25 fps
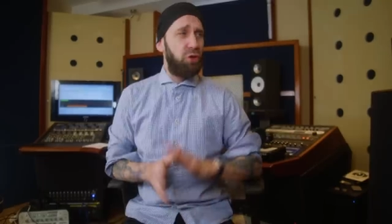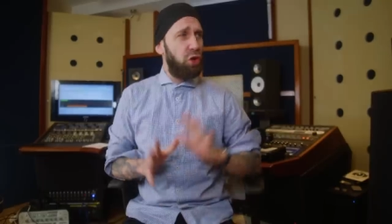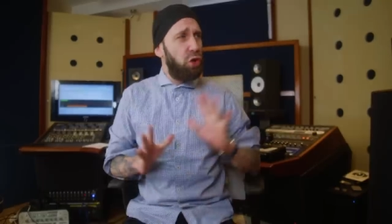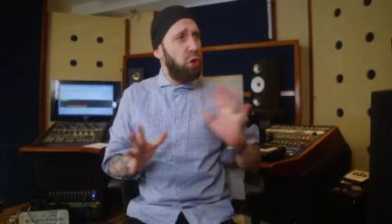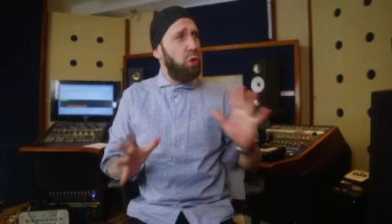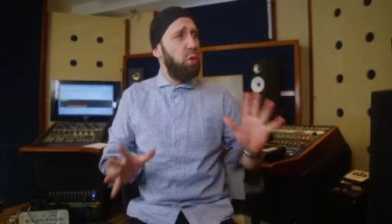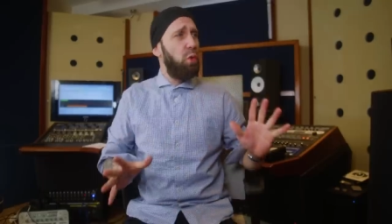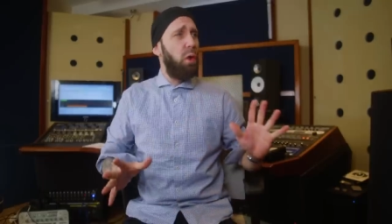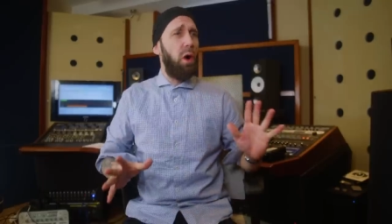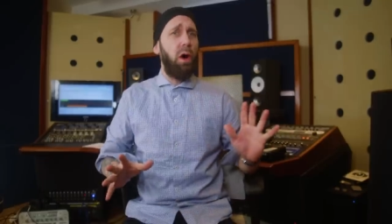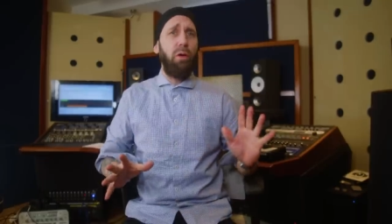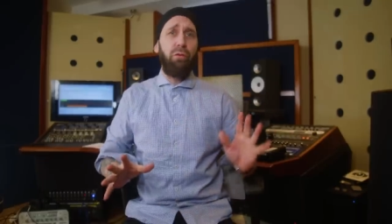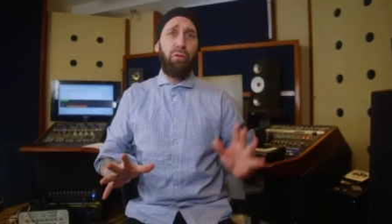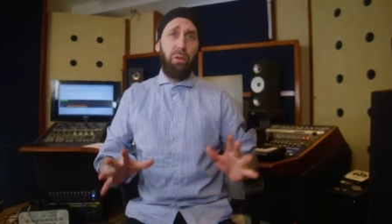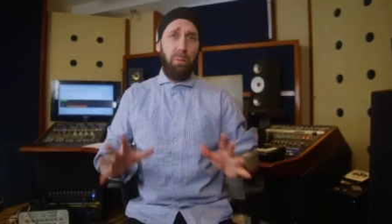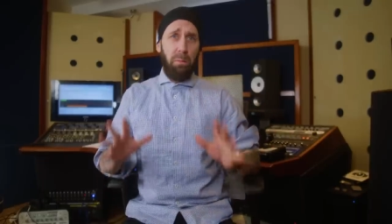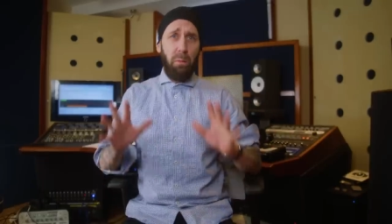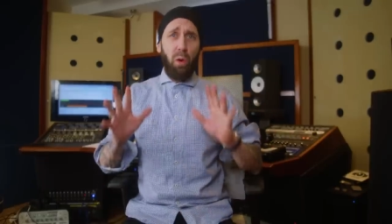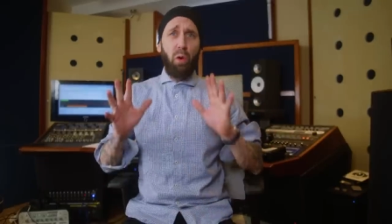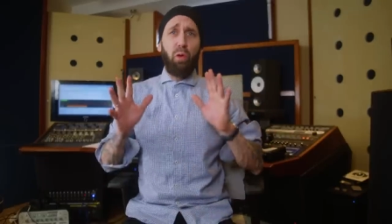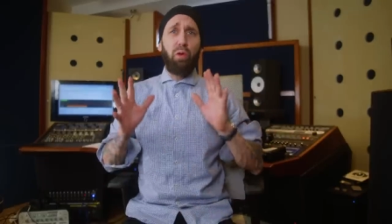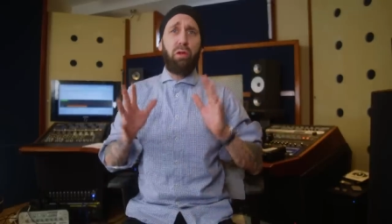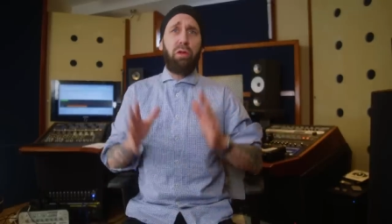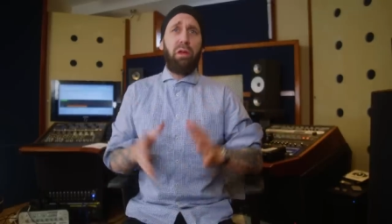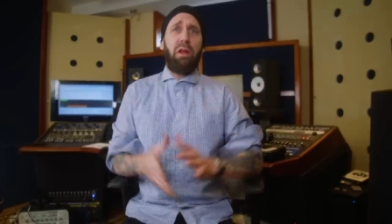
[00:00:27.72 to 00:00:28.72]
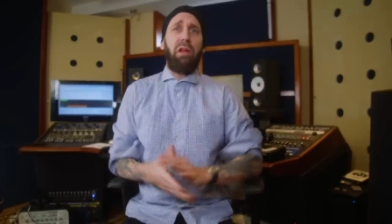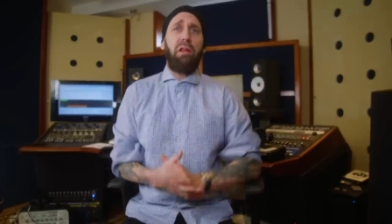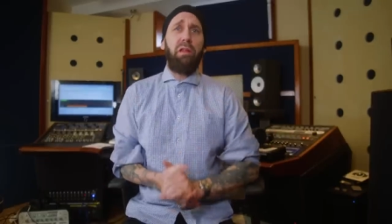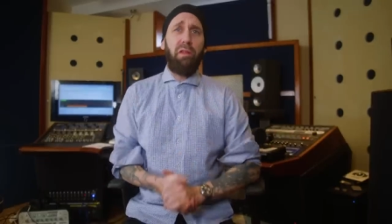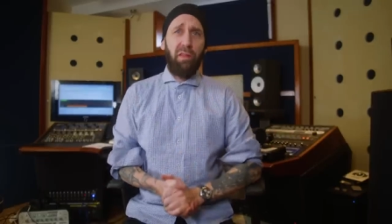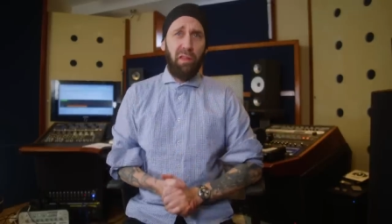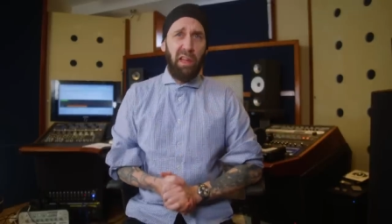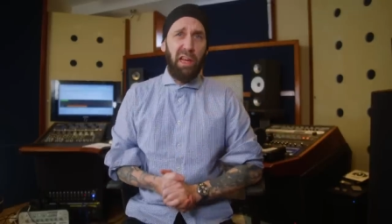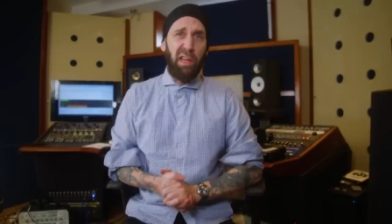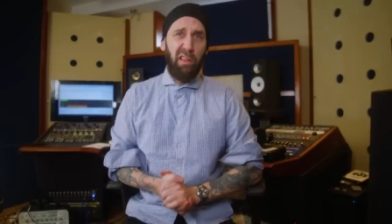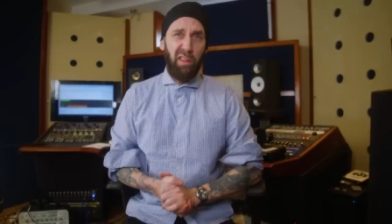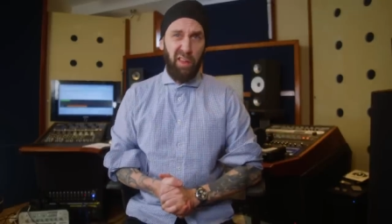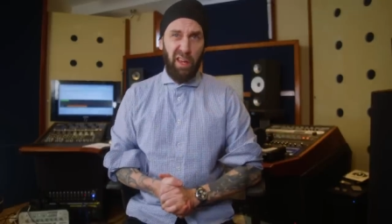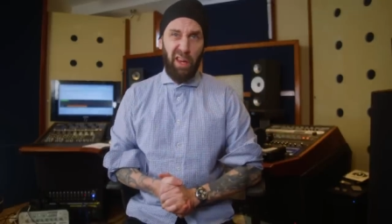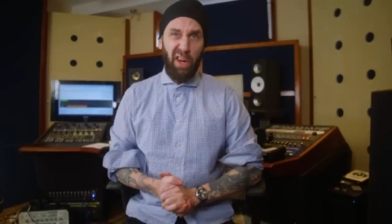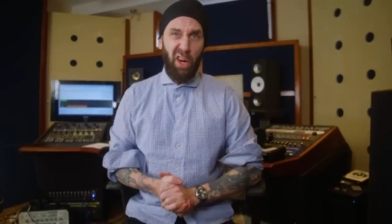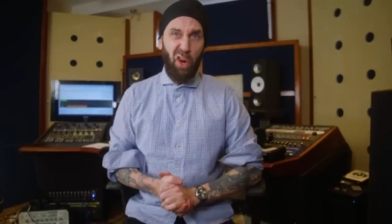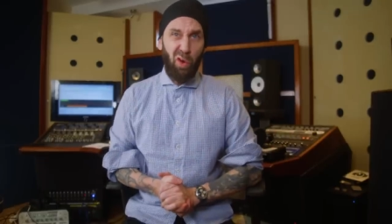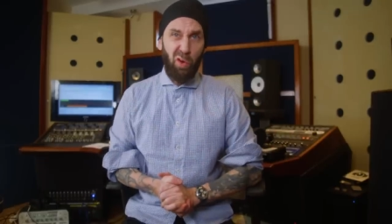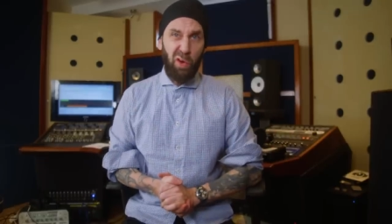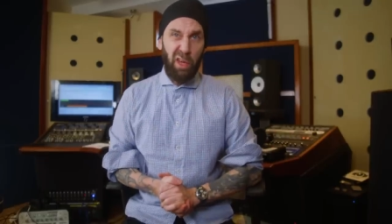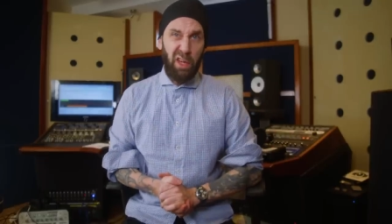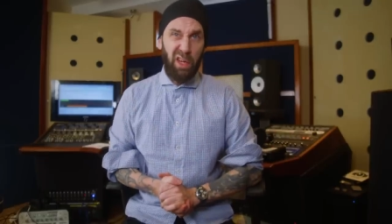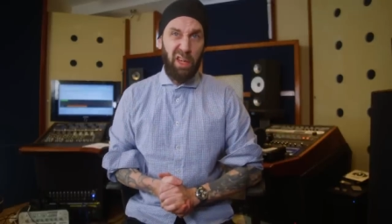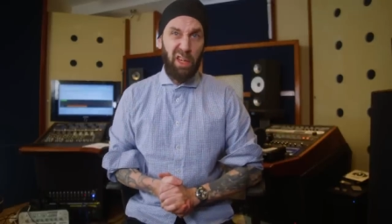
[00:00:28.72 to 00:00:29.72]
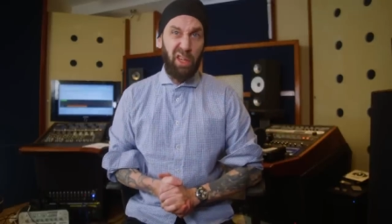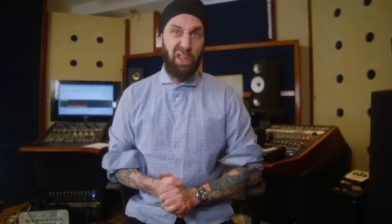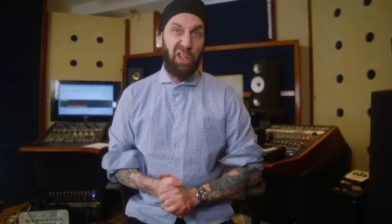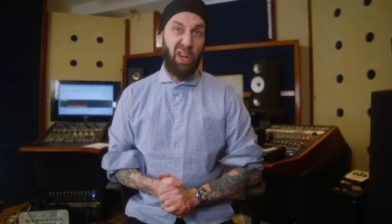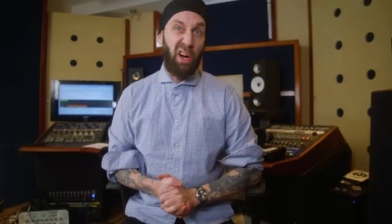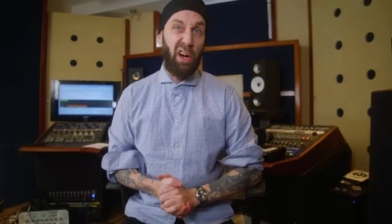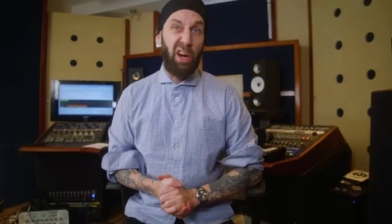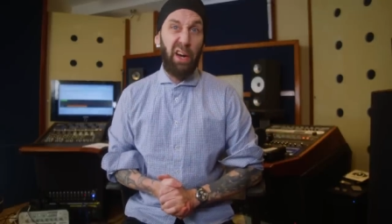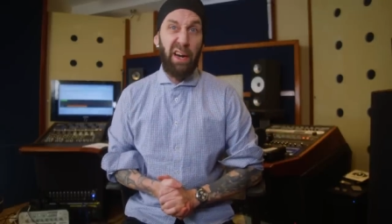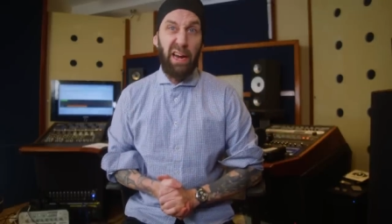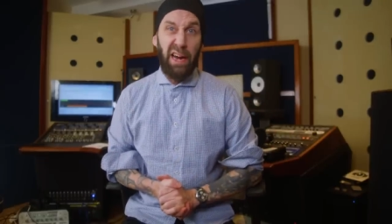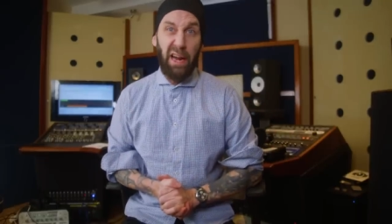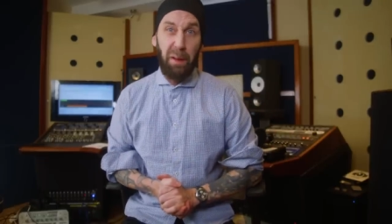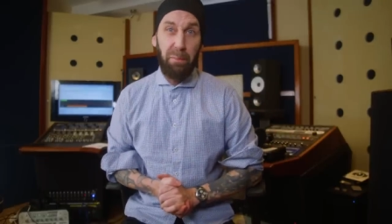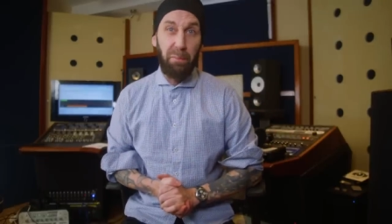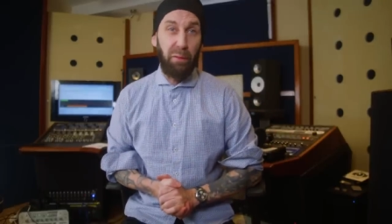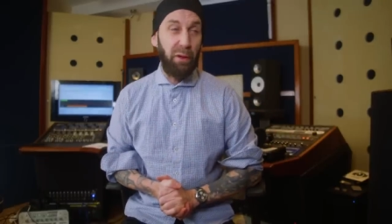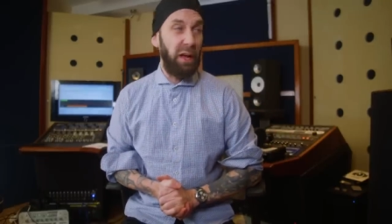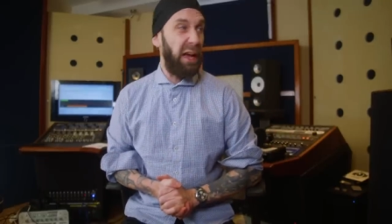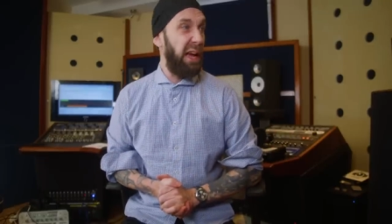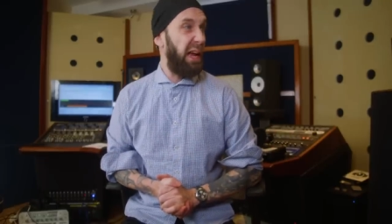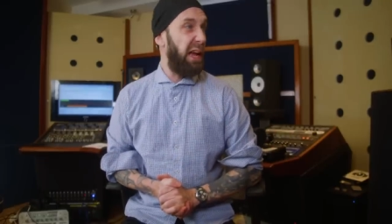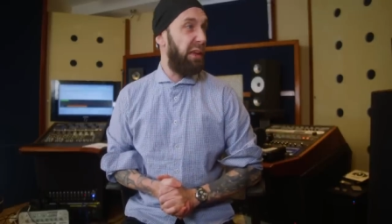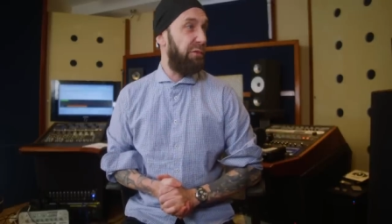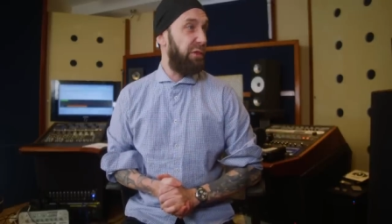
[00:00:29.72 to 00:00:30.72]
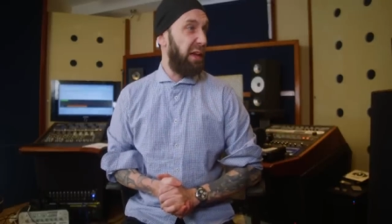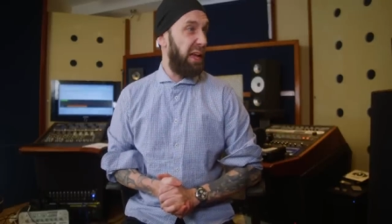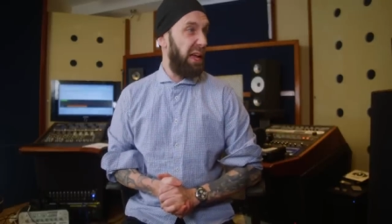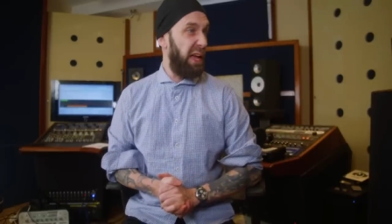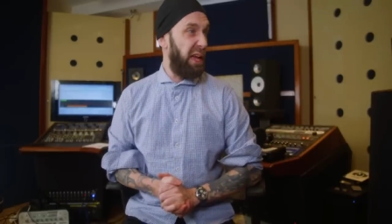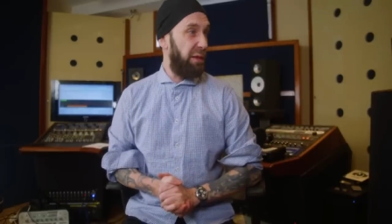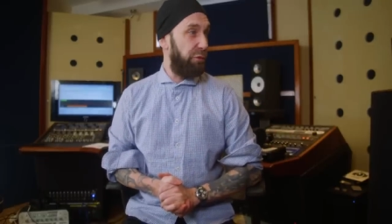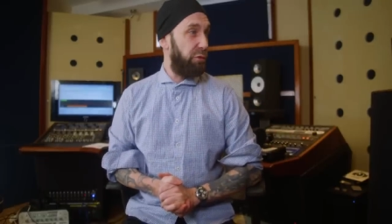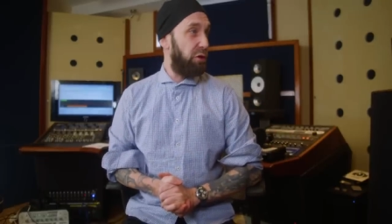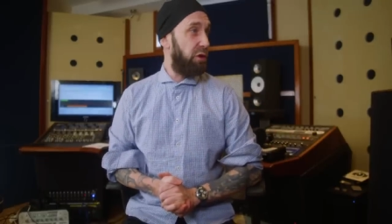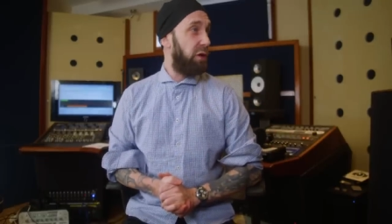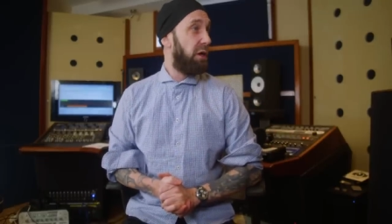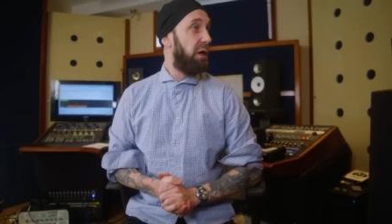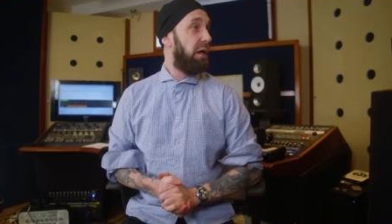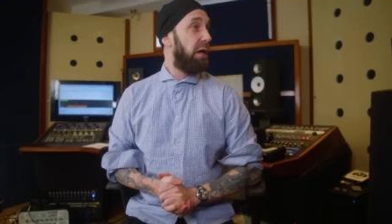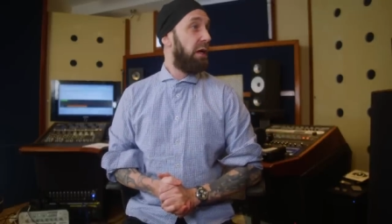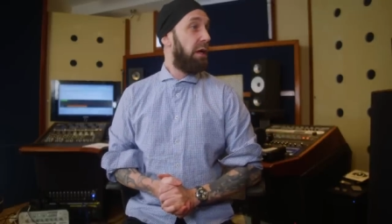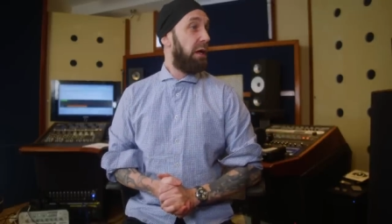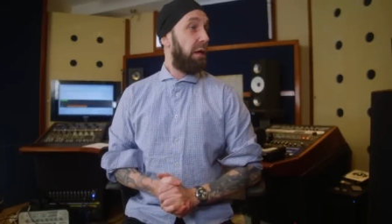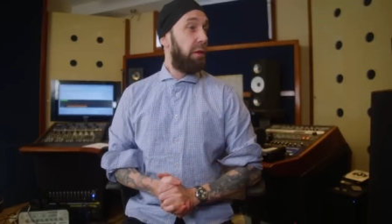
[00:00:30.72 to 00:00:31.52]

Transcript: two of the most sexy looking guitar amps I have ever